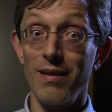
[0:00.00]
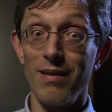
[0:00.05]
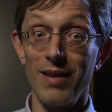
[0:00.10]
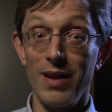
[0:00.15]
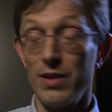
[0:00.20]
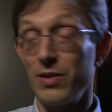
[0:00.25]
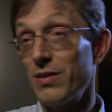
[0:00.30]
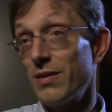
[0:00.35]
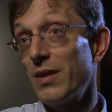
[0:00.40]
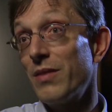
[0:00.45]

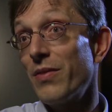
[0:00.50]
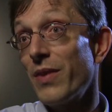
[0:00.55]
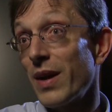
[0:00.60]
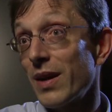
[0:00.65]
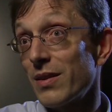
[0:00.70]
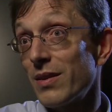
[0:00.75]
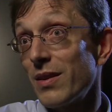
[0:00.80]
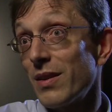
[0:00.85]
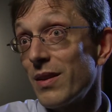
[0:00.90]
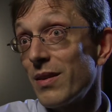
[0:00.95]
in
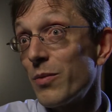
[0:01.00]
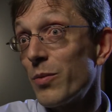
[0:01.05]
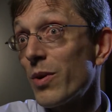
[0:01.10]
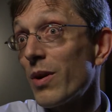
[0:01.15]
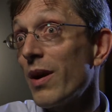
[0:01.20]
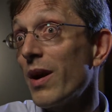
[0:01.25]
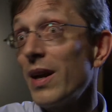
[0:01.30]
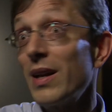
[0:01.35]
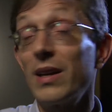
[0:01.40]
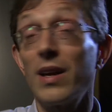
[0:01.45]
fact, where
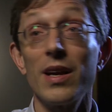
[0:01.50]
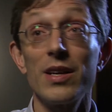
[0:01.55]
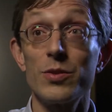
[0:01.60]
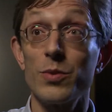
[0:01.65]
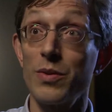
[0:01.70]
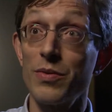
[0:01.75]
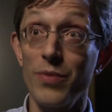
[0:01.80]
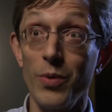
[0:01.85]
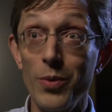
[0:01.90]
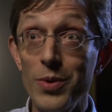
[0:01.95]
I engage
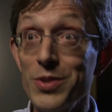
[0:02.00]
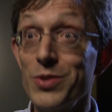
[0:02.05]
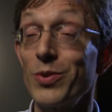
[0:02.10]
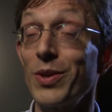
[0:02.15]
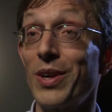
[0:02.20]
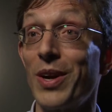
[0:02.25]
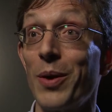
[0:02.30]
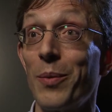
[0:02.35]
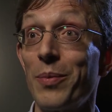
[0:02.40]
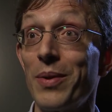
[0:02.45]
with
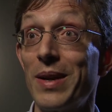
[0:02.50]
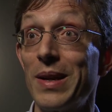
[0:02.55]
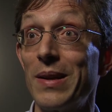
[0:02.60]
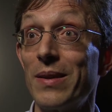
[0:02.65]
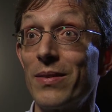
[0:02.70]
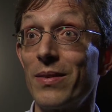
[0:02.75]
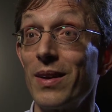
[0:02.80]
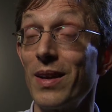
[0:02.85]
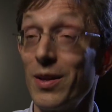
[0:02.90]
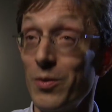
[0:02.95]
forestry
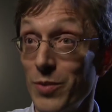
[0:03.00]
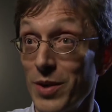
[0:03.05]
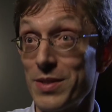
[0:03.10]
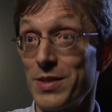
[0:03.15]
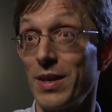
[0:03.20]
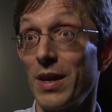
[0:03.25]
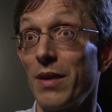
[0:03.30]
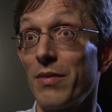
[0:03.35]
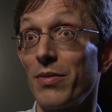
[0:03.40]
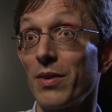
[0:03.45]
companies in
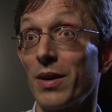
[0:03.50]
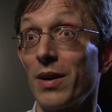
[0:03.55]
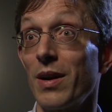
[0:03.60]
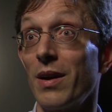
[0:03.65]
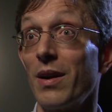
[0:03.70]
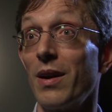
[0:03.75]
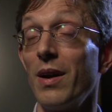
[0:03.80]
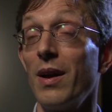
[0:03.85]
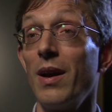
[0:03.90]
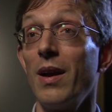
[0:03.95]
West
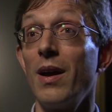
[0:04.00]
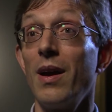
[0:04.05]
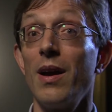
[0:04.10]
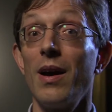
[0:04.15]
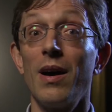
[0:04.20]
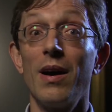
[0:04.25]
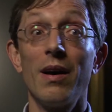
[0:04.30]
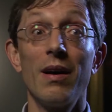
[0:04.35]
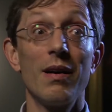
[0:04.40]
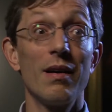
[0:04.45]
Africa,
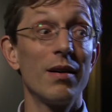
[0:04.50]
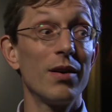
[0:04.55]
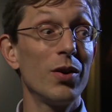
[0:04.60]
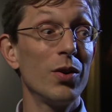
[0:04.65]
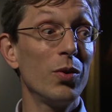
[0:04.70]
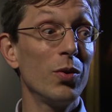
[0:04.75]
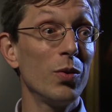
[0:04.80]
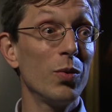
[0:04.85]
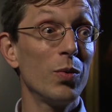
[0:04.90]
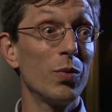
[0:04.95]

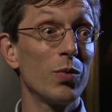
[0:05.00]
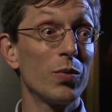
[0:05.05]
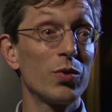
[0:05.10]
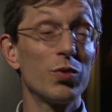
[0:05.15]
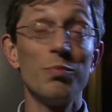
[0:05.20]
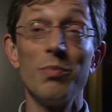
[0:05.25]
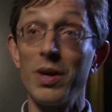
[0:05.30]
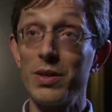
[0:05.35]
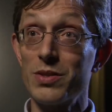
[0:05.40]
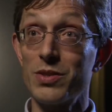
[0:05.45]
who,
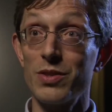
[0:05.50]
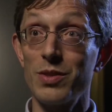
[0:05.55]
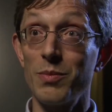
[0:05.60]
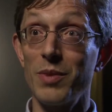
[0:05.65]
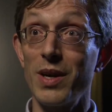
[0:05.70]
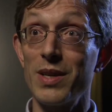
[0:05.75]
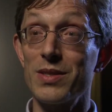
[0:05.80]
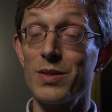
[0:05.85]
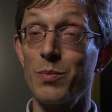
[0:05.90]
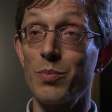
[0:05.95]
much to
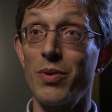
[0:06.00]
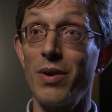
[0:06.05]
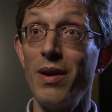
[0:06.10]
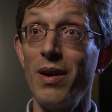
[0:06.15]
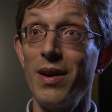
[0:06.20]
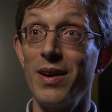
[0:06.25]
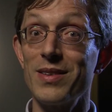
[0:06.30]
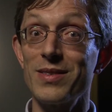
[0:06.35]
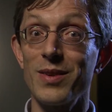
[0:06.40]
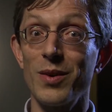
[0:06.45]
my
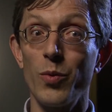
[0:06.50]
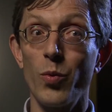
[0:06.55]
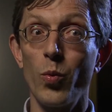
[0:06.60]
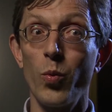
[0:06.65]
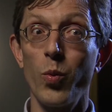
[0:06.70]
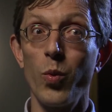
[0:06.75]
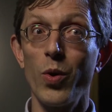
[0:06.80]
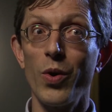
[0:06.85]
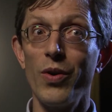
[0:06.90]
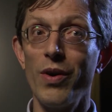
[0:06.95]
surprise,
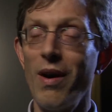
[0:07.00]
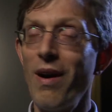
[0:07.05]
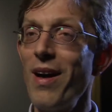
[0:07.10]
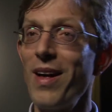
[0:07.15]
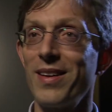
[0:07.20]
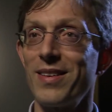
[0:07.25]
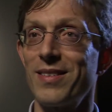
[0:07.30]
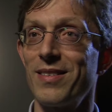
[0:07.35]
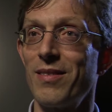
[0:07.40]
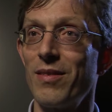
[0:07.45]
were
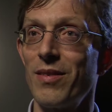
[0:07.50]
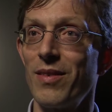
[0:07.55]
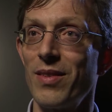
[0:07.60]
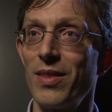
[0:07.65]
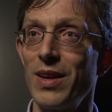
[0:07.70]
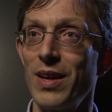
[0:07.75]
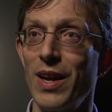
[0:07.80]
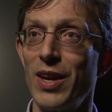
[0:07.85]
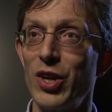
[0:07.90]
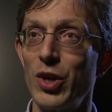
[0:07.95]
not
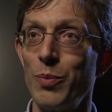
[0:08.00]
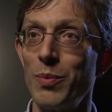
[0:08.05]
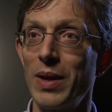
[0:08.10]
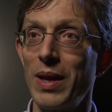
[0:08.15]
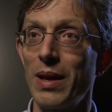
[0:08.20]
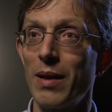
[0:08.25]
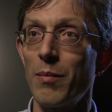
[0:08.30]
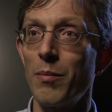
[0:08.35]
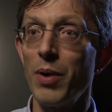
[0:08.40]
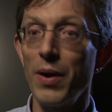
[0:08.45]
the
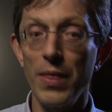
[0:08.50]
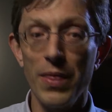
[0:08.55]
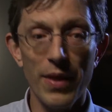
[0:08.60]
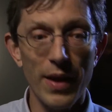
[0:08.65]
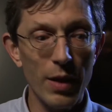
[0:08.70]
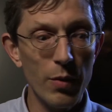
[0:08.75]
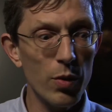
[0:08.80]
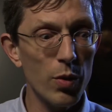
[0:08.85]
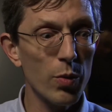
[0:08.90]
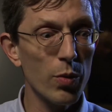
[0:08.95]
enemy, but
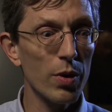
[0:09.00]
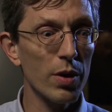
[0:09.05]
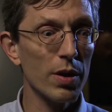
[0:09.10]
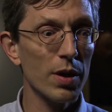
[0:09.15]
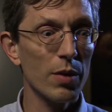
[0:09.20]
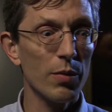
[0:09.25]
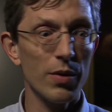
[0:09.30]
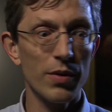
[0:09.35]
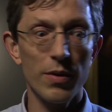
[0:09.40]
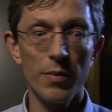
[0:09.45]
they were
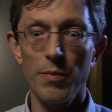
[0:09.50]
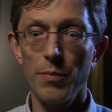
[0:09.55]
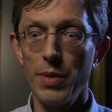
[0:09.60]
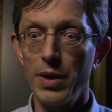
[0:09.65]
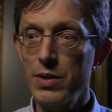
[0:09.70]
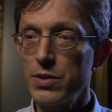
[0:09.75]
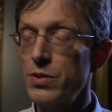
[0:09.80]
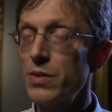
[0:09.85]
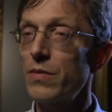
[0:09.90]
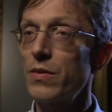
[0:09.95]
working with a
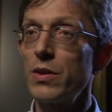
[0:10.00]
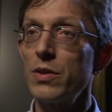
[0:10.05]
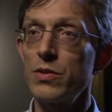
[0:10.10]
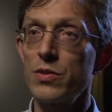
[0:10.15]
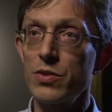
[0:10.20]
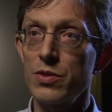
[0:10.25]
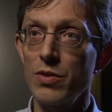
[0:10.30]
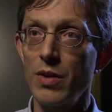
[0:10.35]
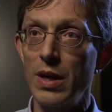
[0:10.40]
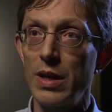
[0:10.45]
bunch of
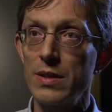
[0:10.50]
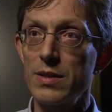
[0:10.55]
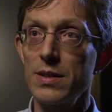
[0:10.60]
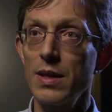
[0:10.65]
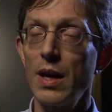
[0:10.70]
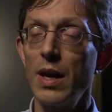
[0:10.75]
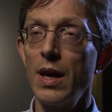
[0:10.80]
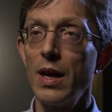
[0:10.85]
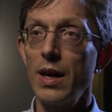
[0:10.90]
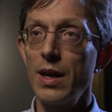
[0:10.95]
constraints
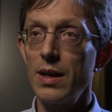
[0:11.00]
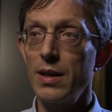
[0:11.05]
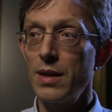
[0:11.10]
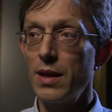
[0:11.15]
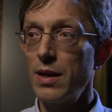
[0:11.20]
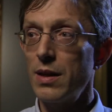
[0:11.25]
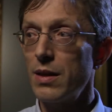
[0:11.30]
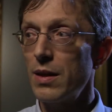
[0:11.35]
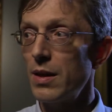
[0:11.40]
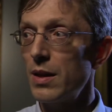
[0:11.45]

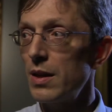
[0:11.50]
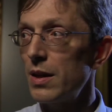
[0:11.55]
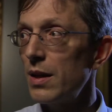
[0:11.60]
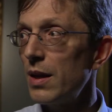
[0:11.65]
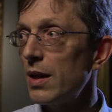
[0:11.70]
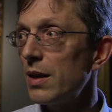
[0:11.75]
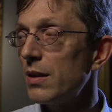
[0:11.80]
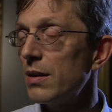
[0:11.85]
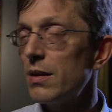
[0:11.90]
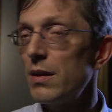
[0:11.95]

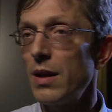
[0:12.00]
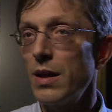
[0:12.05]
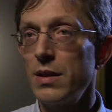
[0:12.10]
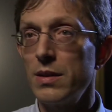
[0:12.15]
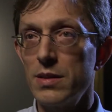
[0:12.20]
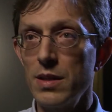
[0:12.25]
in